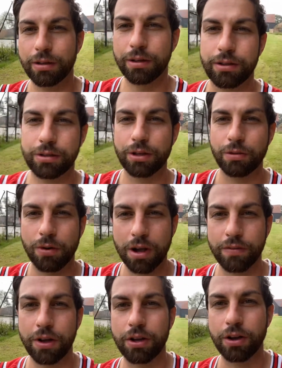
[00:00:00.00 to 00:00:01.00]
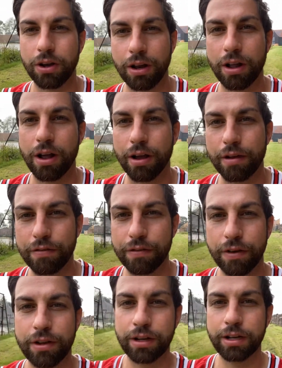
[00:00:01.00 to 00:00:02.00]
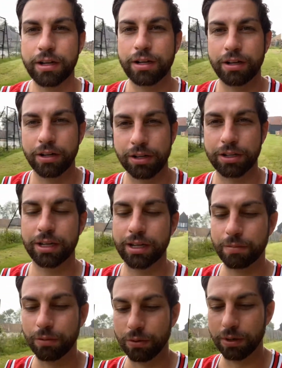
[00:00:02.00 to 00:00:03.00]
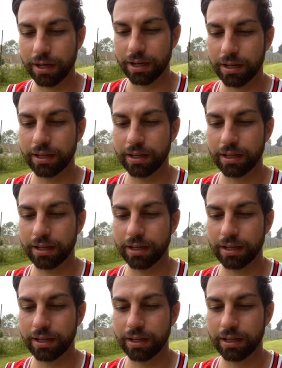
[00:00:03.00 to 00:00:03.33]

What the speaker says: So why have I gone live on the Sunday morning,